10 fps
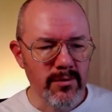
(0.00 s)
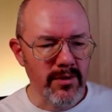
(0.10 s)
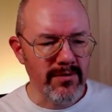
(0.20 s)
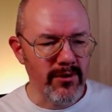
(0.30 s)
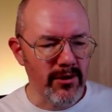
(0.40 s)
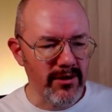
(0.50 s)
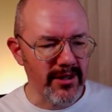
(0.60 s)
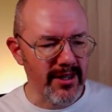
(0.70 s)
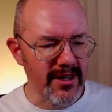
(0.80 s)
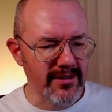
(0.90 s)
We've got
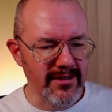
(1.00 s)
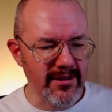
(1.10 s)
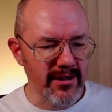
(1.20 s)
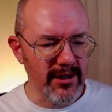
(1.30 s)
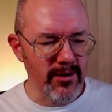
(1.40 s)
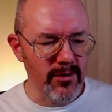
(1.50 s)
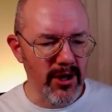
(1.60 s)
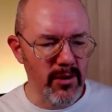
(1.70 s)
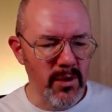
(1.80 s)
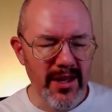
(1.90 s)
the kits and the
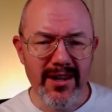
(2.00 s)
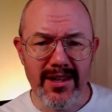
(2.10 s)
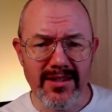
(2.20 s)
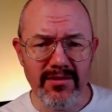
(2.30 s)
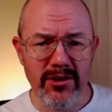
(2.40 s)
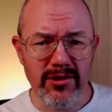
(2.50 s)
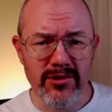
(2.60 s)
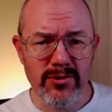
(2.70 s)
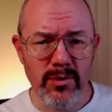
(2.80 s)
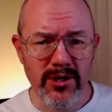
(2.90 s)
logo. Let's have a look at
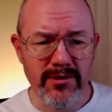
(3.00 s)
the squad.